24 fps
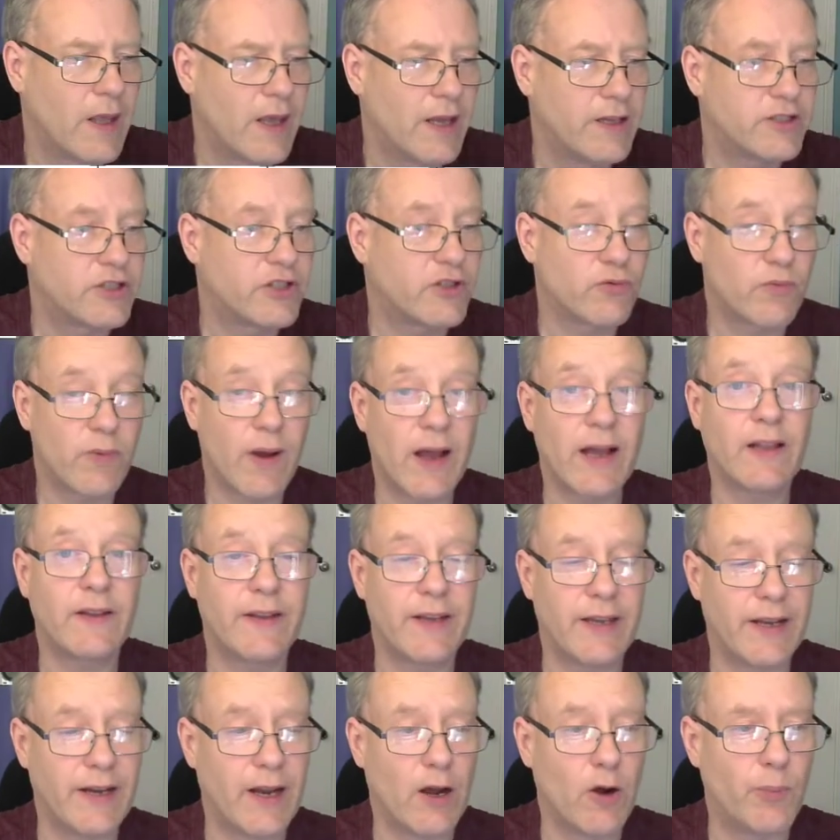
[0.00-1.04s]
It's
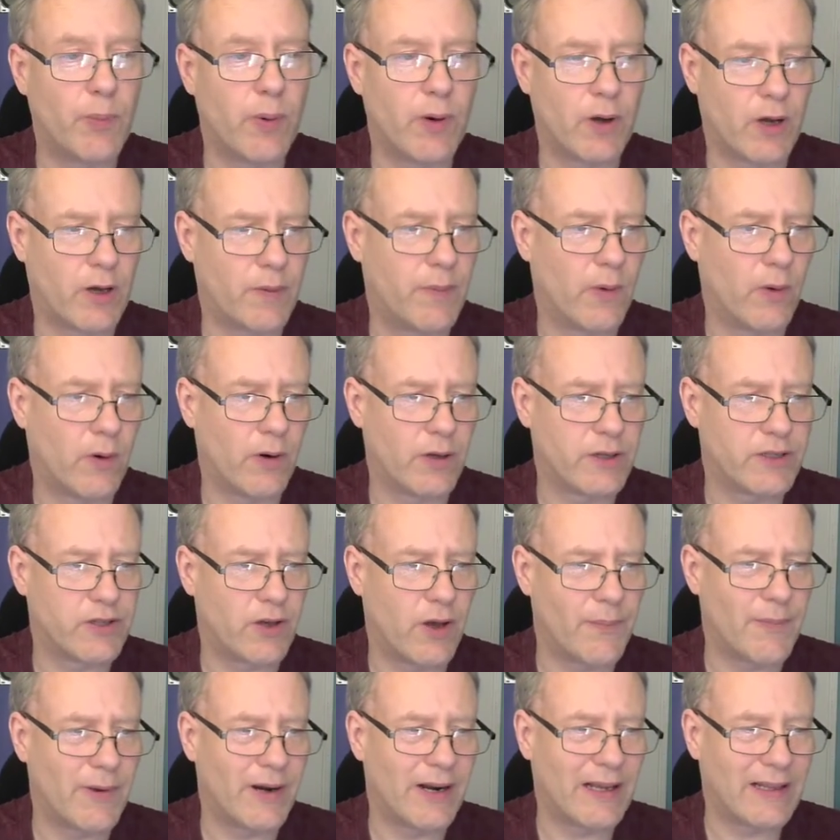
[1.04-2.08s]
directly an output component. So
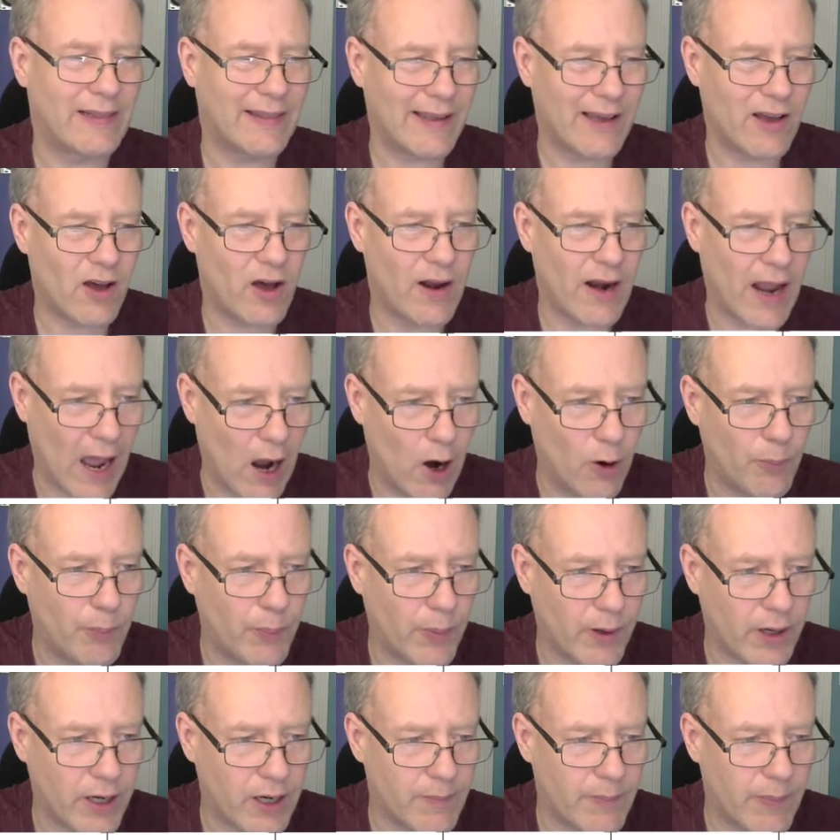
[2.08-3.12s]
I'm going to click on
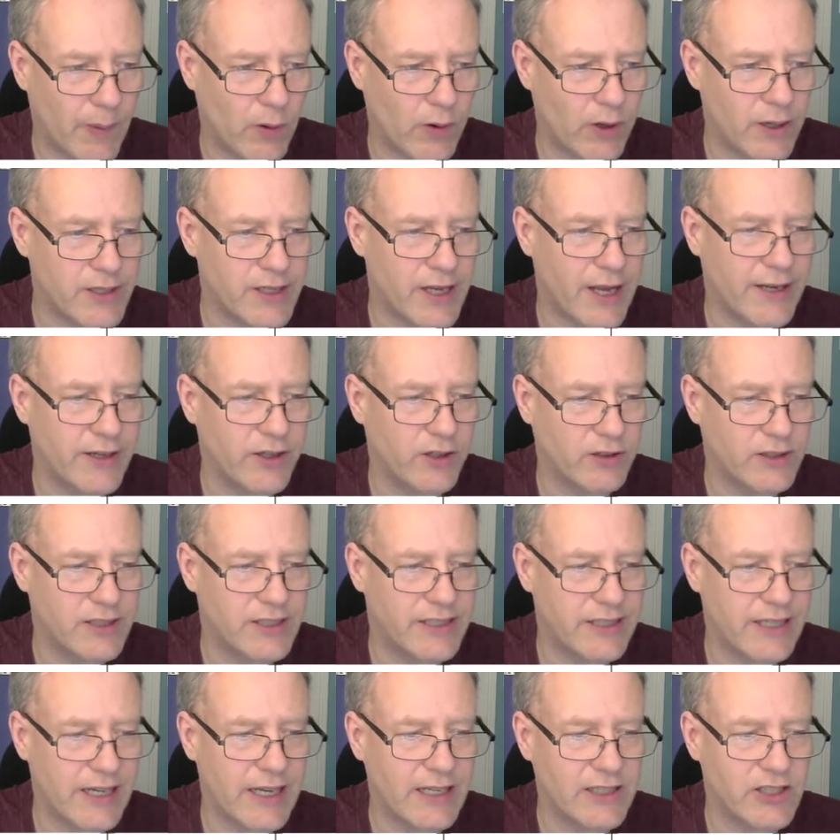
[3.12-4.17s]
output components, and you'll
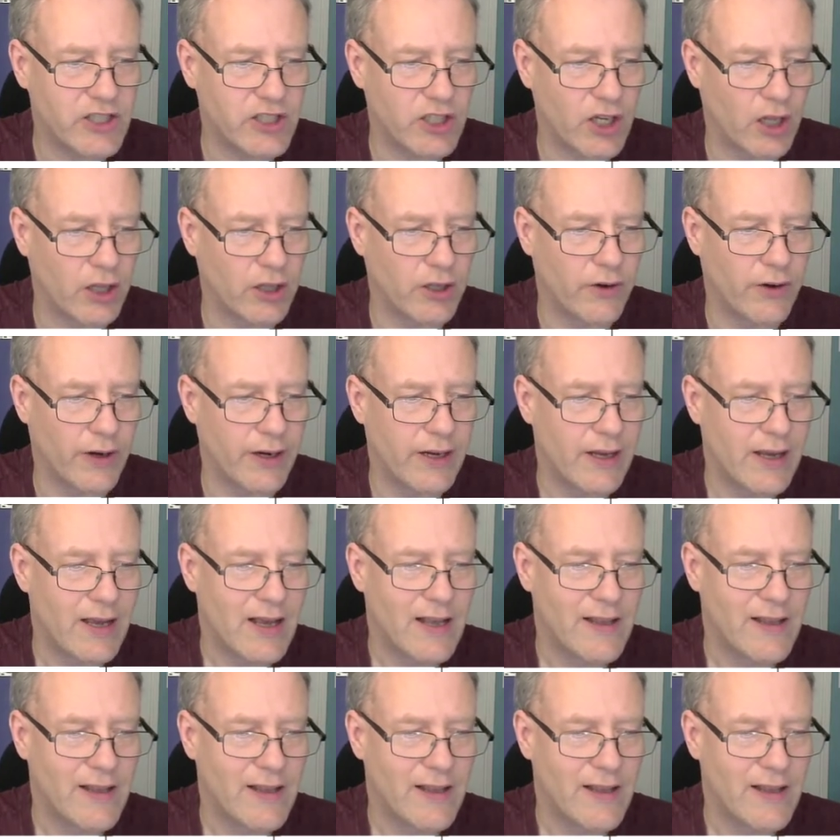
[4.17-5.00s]
see a solenoid.